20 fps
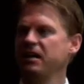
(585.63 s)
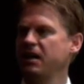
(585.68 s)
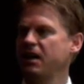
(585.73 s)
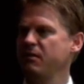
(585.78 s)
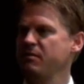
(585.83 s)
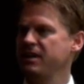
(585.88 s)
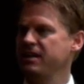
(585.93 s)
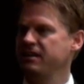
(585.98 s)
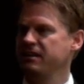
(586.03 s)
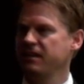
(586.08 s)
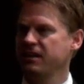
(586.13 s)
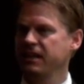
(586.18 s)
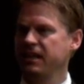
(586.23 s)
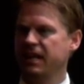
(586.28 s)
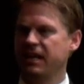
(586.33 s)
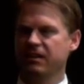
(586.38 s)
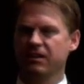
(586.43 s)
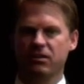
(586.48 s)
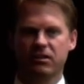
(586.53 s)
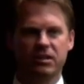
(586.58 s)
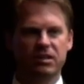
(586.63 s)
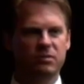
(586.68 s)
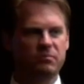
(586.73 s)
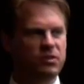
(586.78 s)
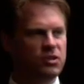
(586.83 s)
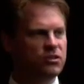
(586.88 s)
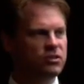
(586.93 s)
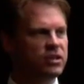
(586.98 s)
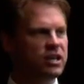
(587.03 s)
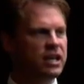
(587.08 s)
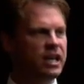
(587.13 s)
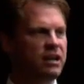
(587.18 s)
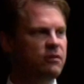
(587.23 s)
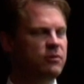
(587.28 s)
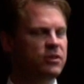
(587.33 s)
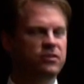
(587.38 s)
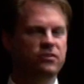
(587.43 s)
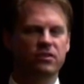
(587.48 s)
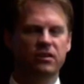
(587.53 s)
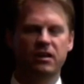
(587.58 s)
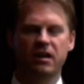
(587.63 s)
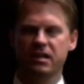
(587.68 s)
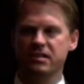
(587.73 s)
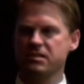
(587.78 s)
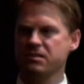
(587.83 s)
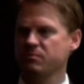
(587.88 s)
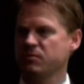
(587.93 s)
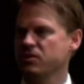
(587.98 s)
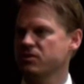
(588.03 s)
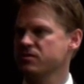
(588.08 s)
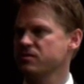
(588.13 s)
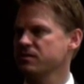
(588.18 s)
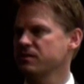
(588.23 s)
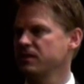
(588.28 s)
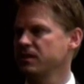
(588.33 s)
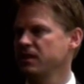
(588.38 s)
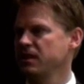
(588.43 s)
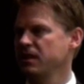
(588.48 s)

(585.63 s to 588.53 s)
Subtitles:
I mean, again, communicate with your customers.